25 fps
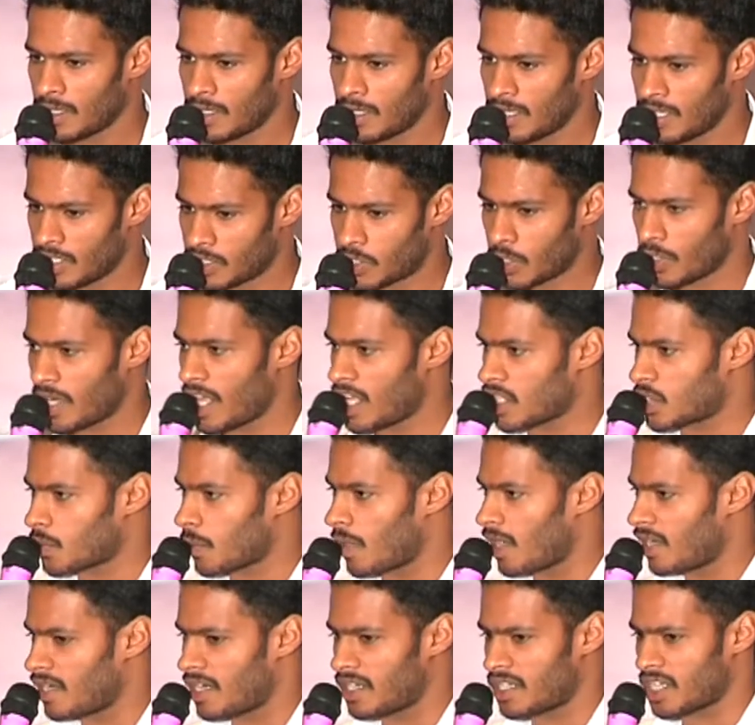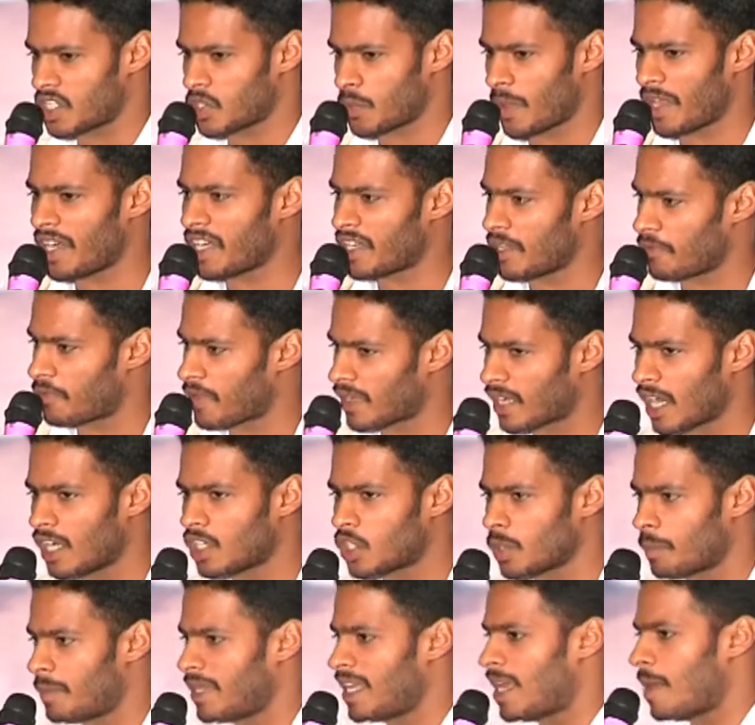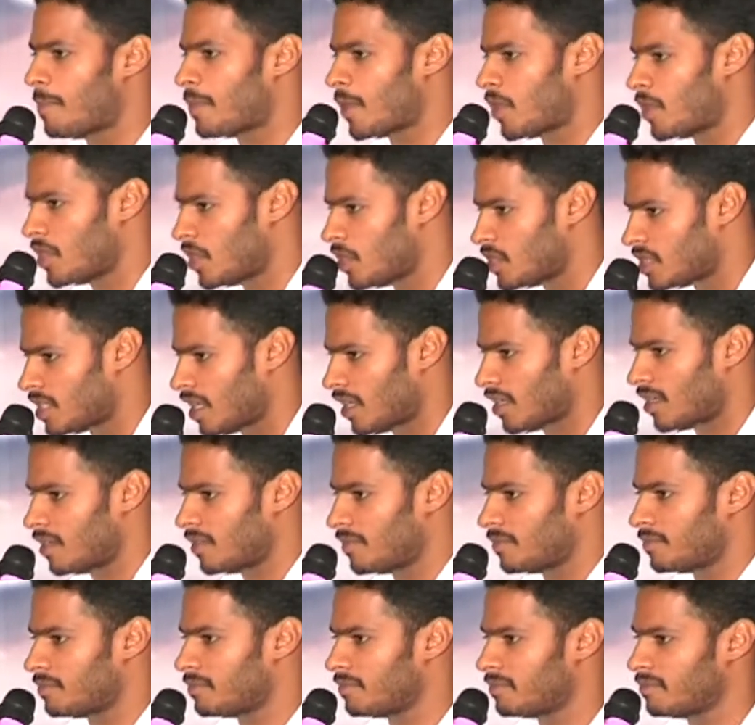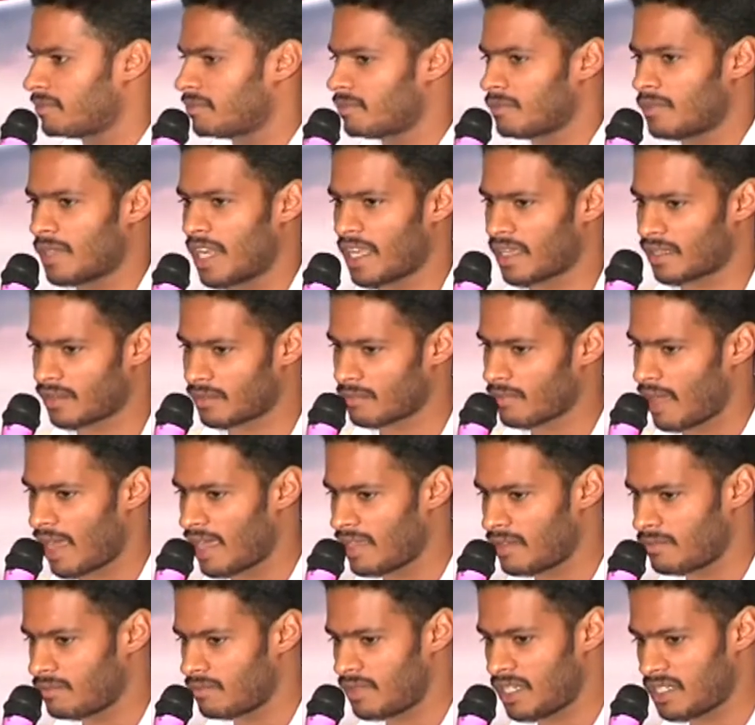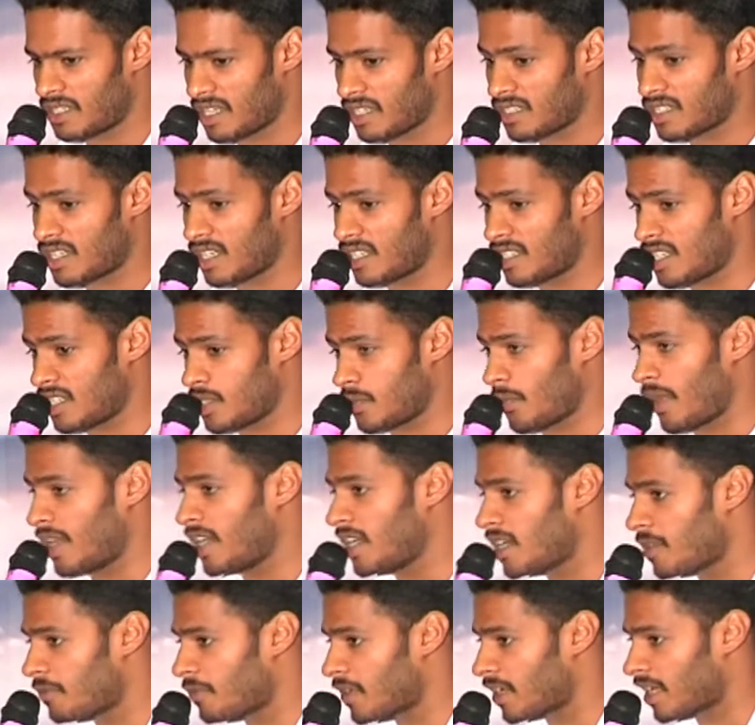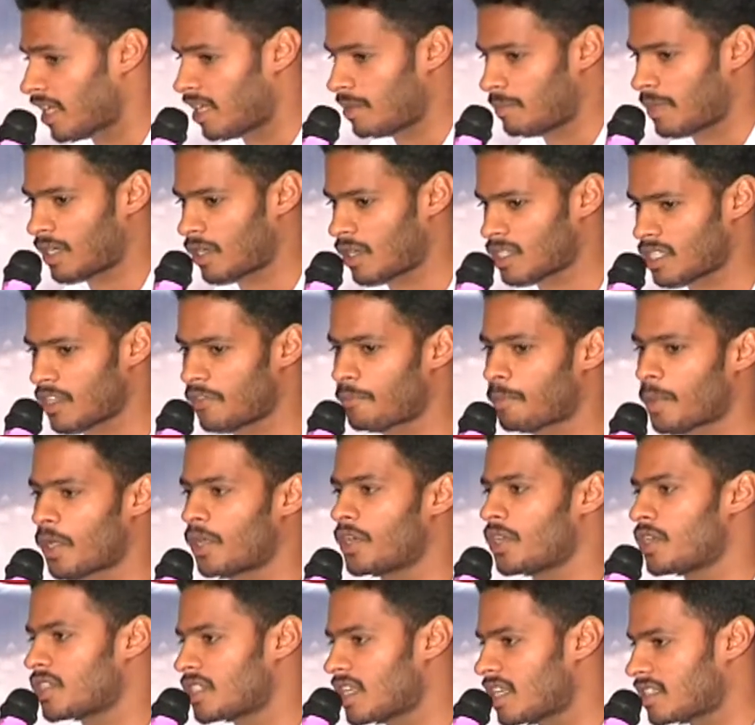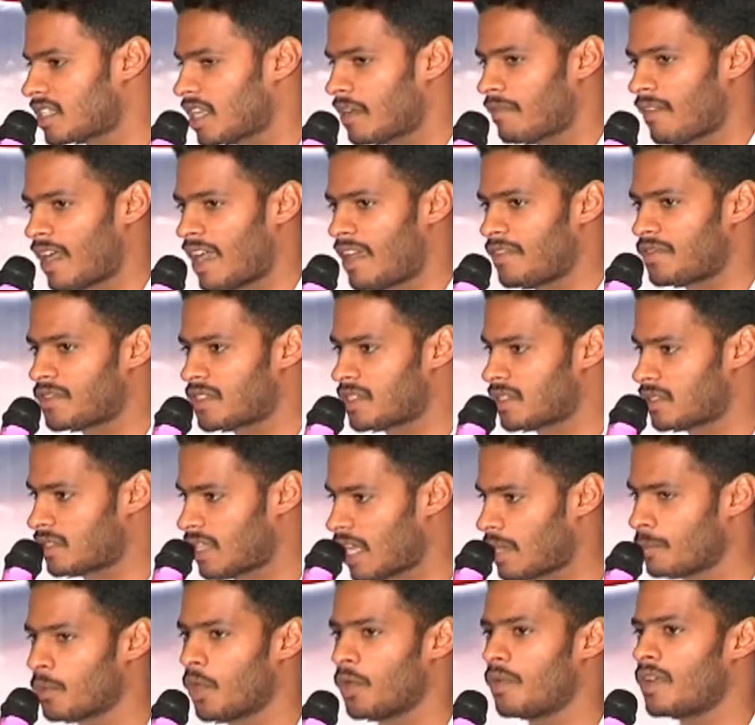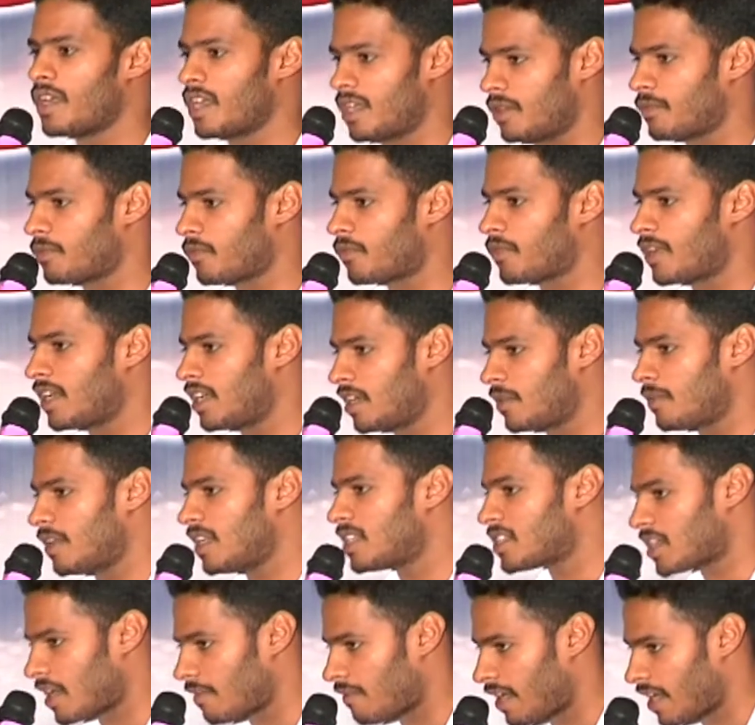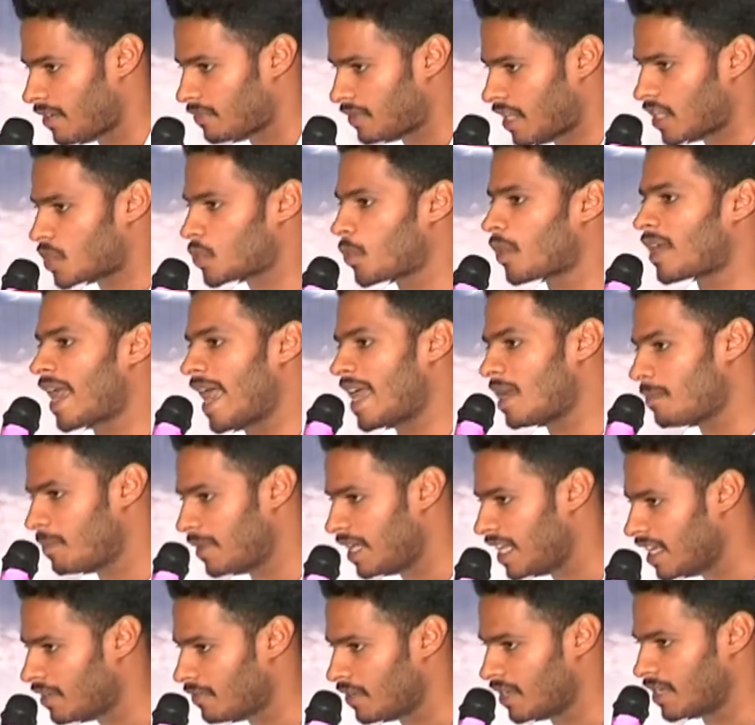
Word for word: in today's world it is very difficult to be a producer. It is very difficult, because if producer survives, then movie field will survive. That's what I believe